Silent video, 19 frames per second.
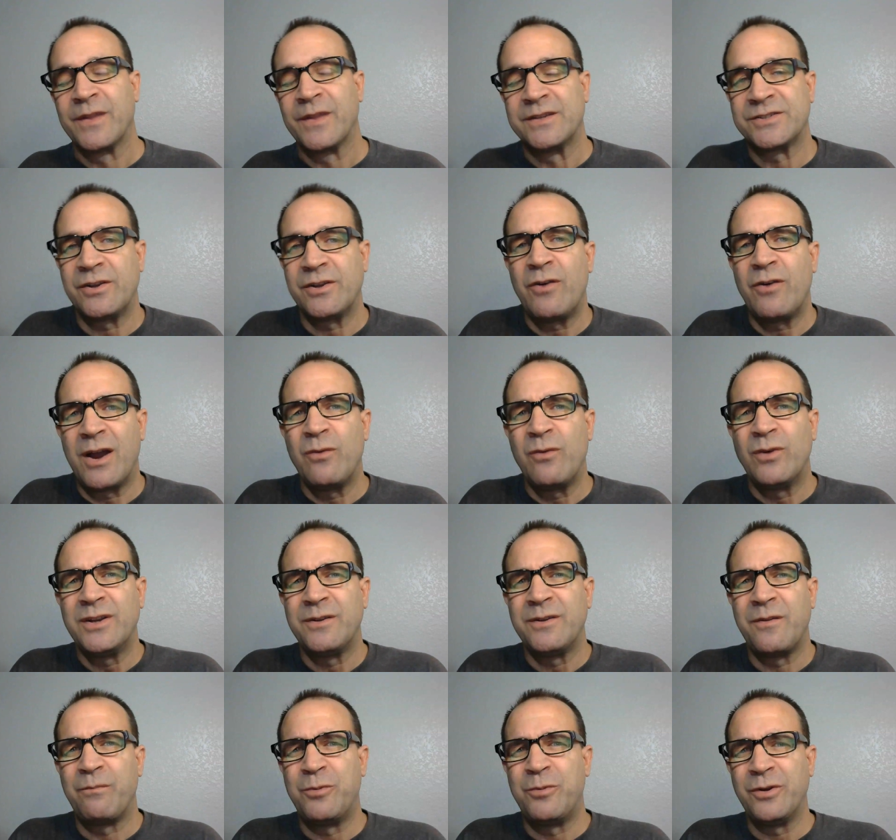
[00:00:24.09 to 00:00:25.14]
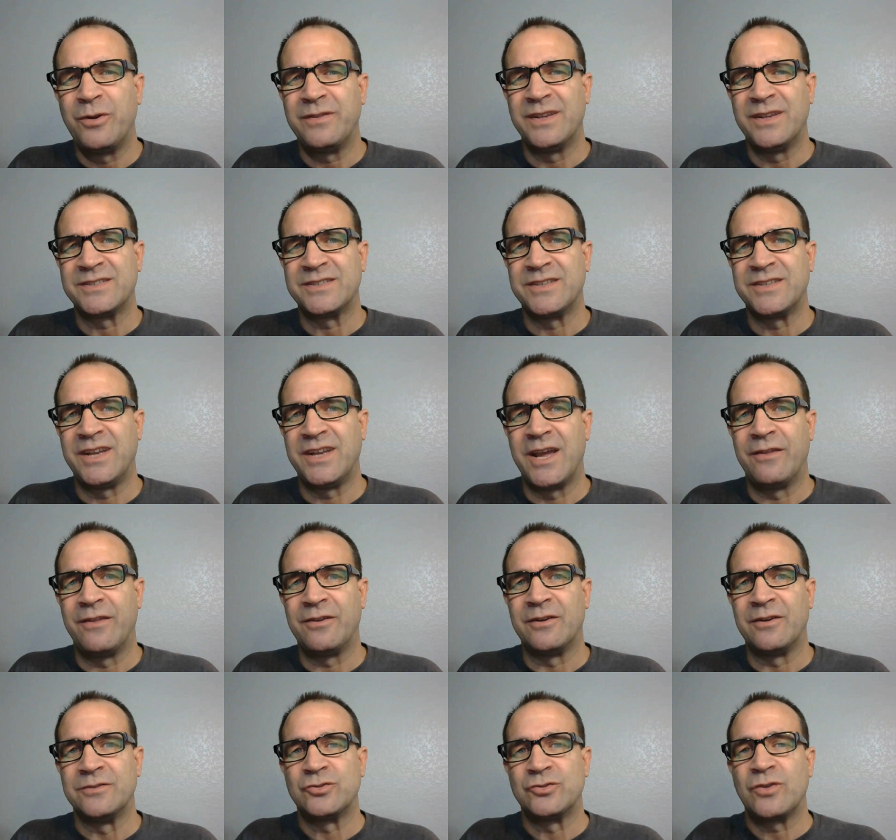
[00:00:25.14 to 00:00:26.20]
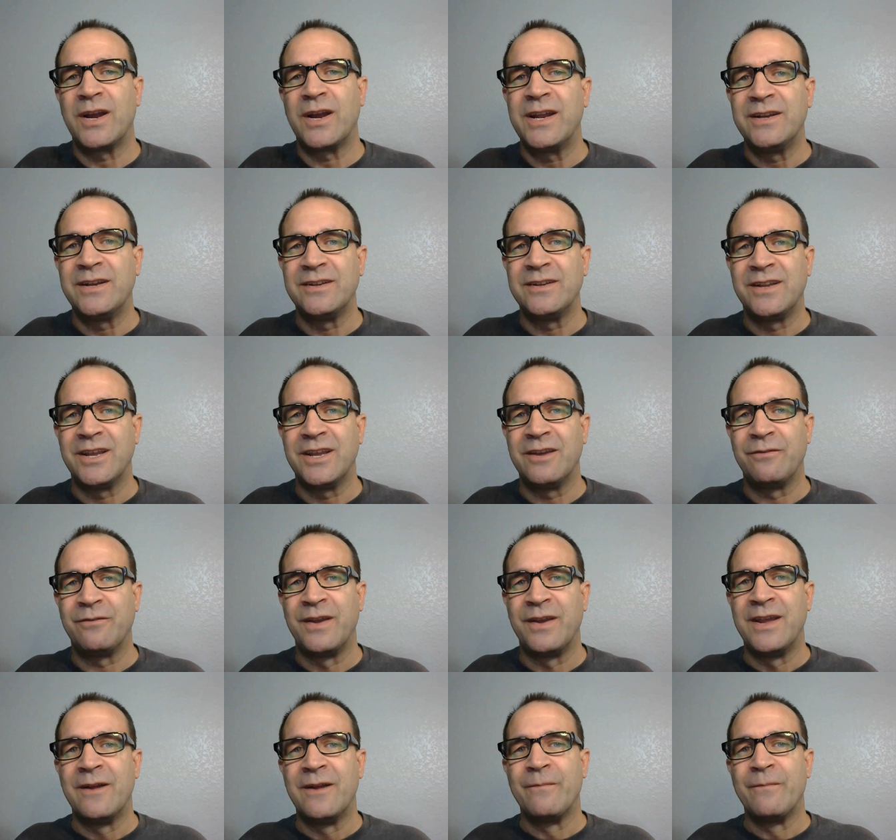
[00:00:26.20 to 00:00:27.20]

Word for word: So I wanted to put this together and try and give